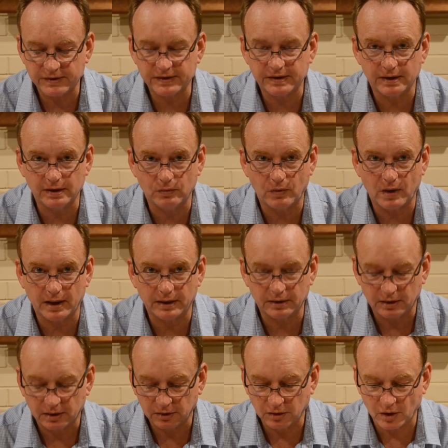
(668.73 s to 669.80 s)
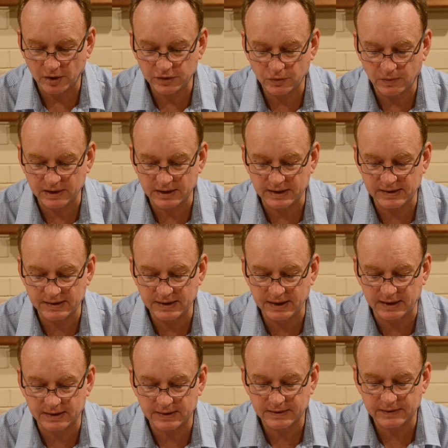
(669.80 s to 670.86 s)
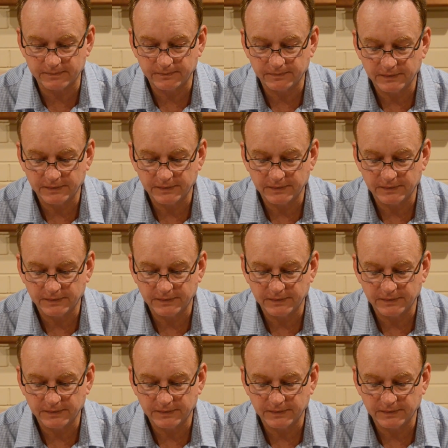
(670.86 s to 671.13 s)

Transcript: Scene 1, line 26.